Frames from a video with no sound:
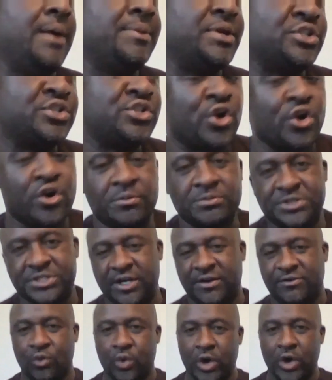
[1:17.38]
in terms
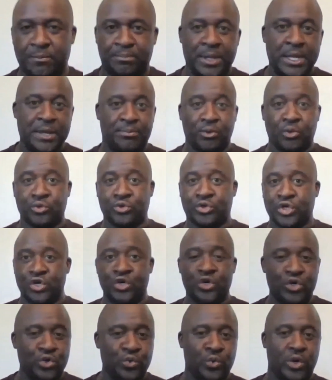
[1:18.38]
of what people
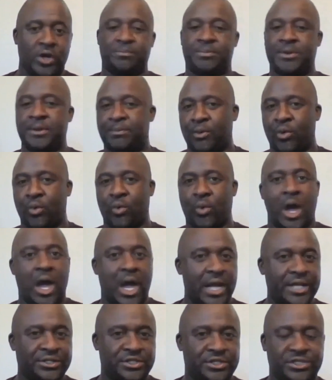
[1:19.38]
do, what people
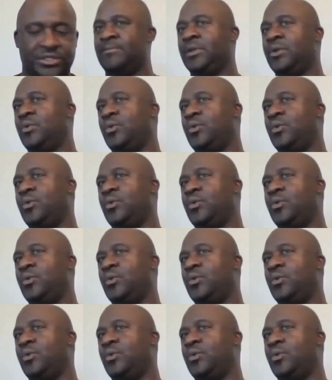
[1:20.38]
watch,